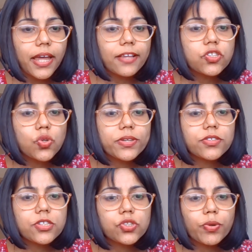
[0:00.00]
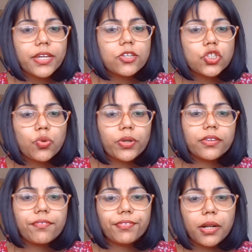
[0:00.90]
and so is the story as shown in
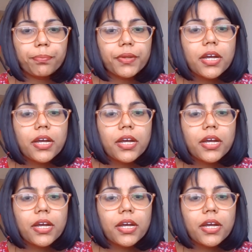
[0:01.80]
the film.